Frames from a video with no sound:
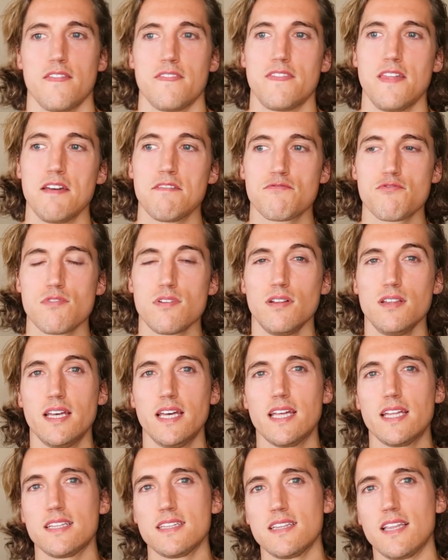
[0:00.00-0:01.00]
They've
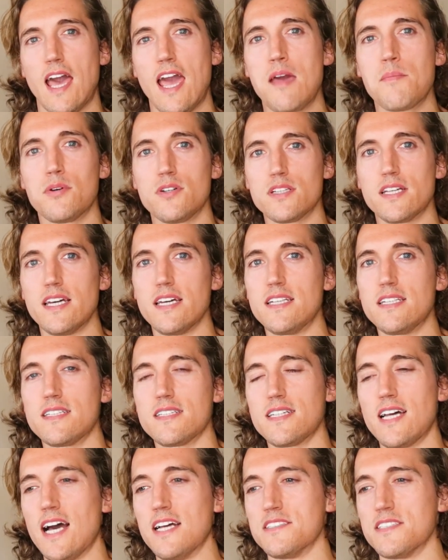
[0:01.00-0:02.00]
really labeled it
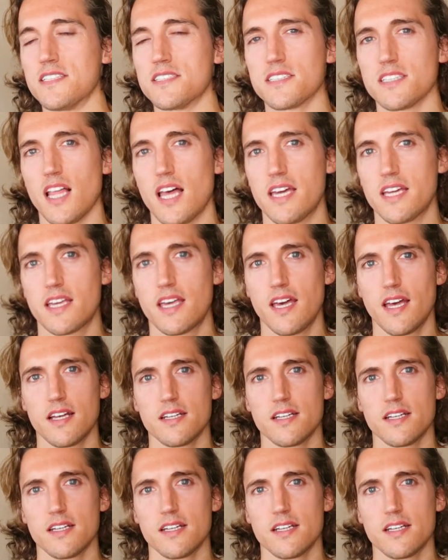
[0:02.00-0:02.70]
as this like